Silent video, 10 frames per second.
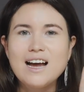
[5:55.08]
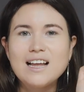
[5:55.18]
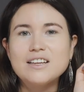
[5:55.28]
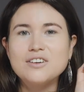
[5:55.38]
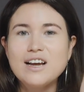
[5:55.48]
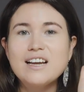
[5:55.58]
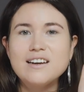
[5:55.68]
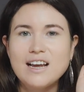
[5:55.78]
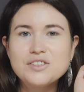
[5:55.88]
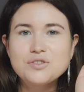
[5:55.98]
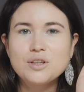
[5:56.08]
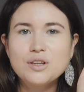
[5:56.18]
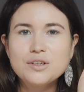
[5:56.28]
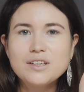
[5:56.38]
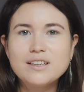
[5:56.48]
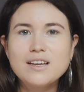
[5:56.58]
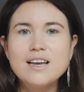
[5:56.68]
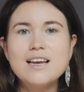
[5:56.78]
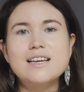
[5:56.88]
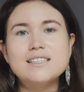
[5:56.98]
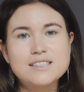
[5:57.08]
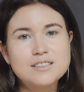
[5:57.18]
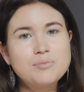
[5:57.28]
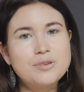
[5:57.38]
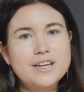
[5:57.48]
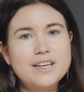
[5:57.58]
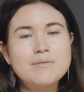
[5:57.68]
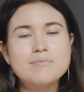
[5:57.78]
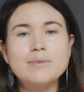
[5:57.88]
a little unnatural look. It's still pretty,